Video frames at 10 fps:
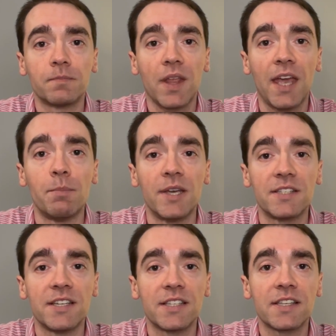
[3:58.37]
a
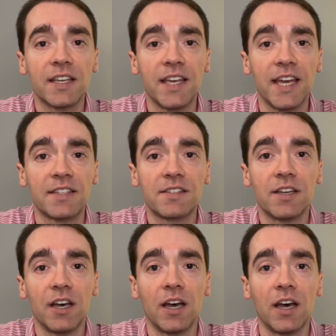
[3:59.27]
business get
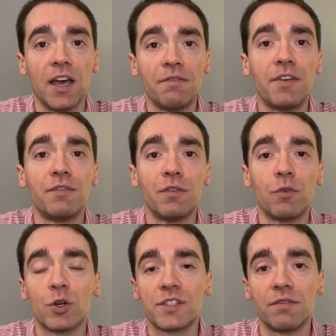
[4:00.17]
a
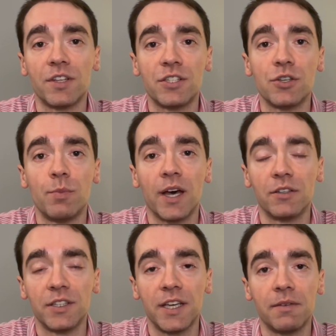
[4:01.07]
5472
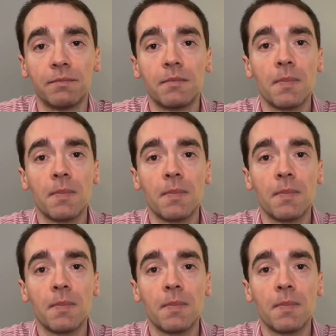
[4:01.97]
penalty